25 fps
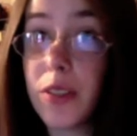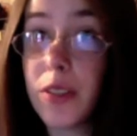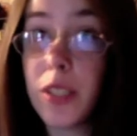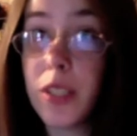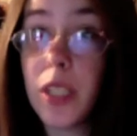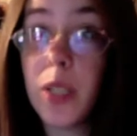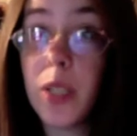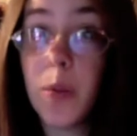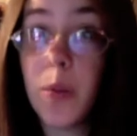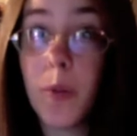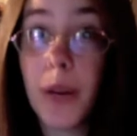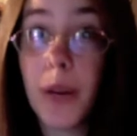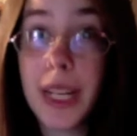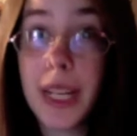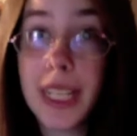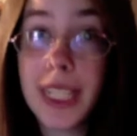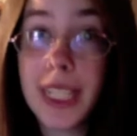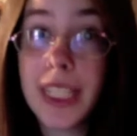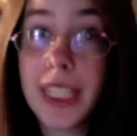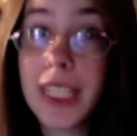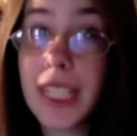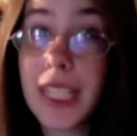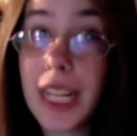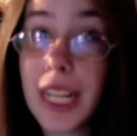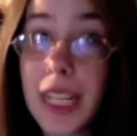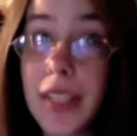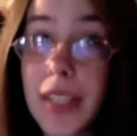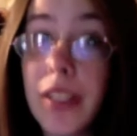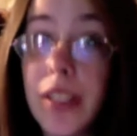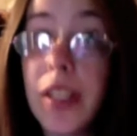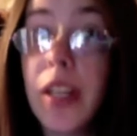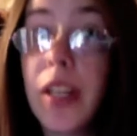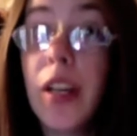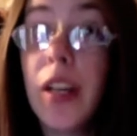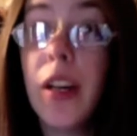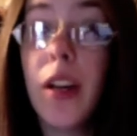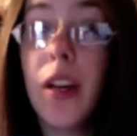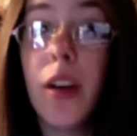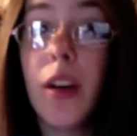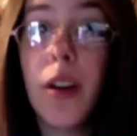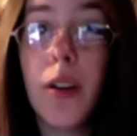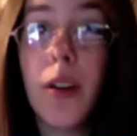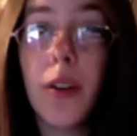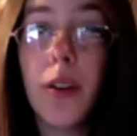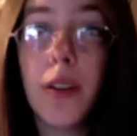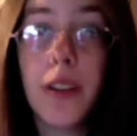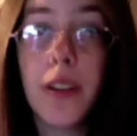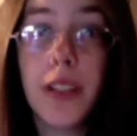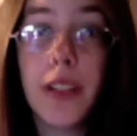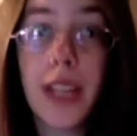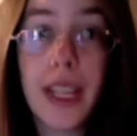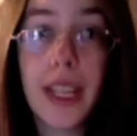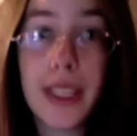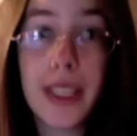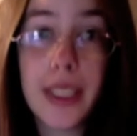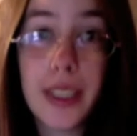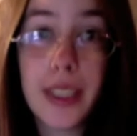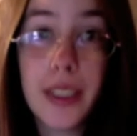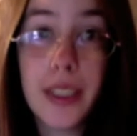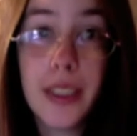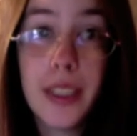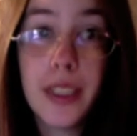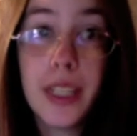to one extent or another,